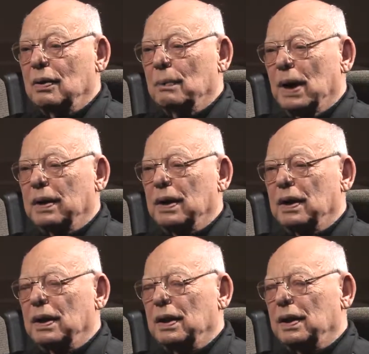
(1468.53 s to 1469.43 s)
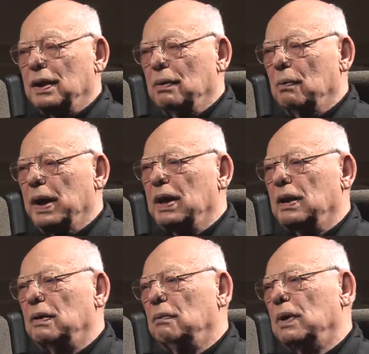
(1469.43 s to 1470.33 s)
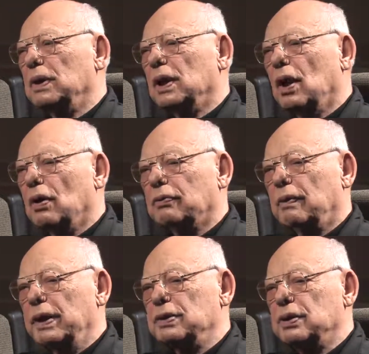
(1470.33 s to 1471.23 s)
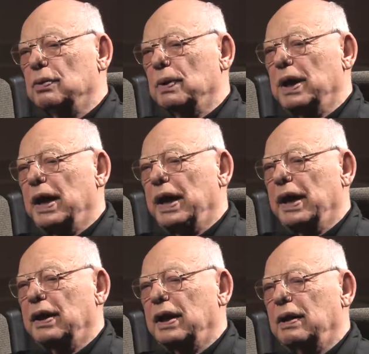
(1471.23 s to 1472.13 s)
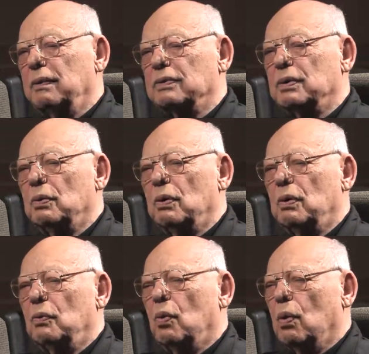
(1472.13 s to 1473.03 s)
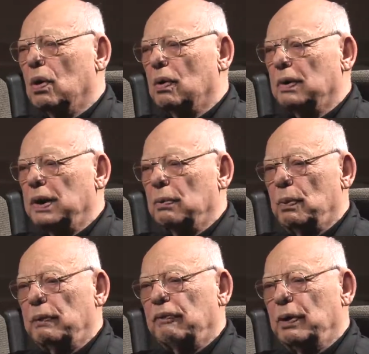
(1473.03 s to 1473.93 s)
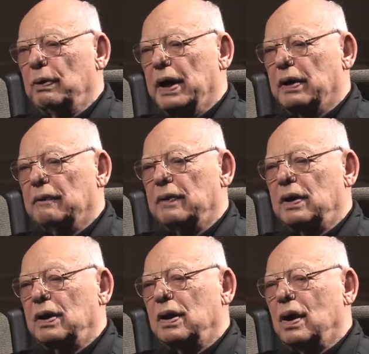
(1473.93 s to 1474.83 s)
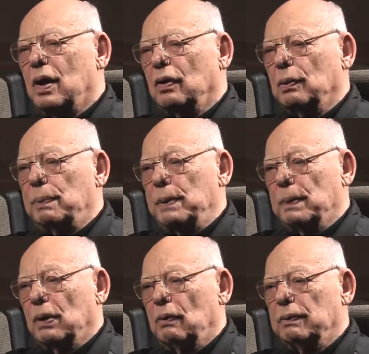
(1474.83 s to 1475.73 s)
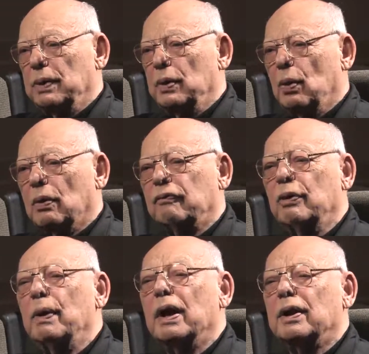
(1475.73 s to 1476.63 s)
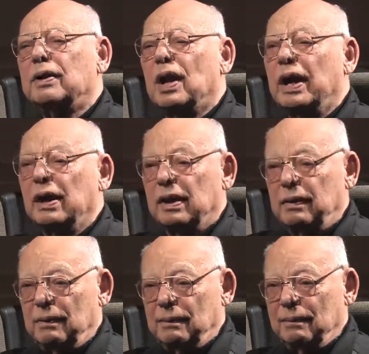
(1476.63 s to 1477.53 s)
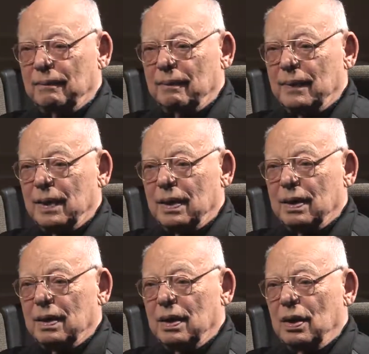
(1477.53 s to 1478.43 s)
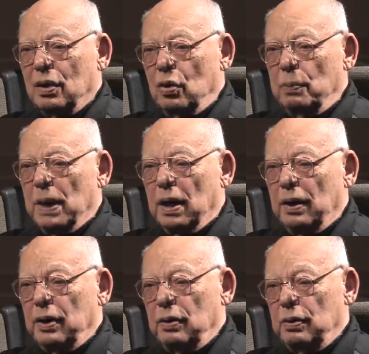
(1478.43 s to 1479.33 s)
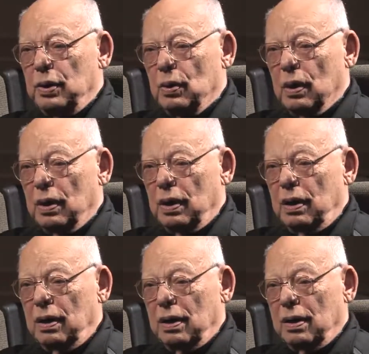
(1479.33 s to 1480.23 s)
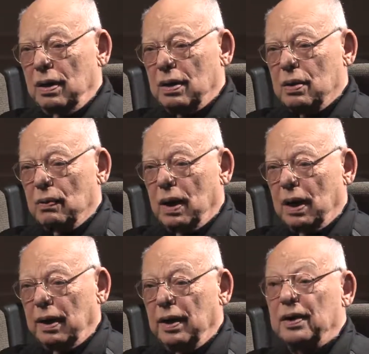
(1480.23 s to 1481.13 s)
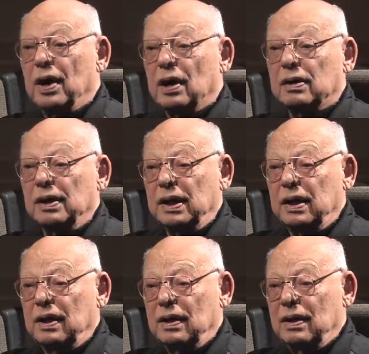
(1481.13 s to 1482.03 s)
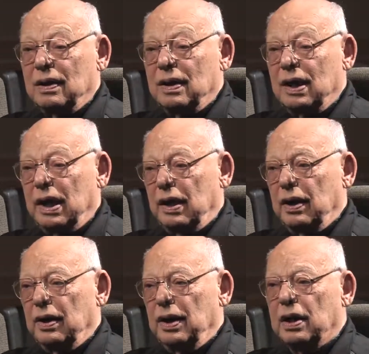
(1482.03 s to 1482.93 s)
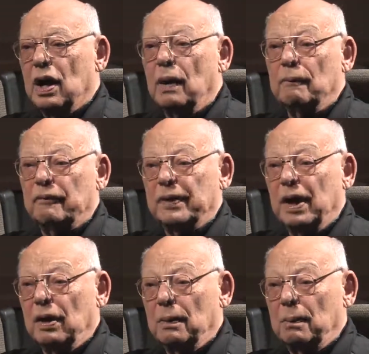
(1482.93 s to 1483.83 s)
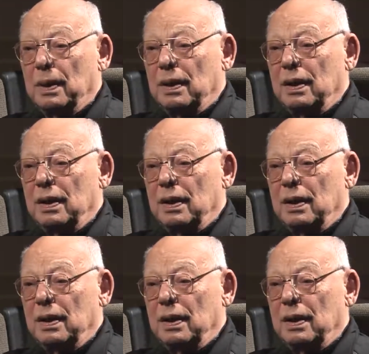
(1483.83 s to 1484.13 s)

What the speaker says: But with the loss ratio we had, it was a war that we flew out of. All the people over the north flew out of Thailand. Ubon, Udorn, Karat, and Tak Lee, and Nakhon Phanom.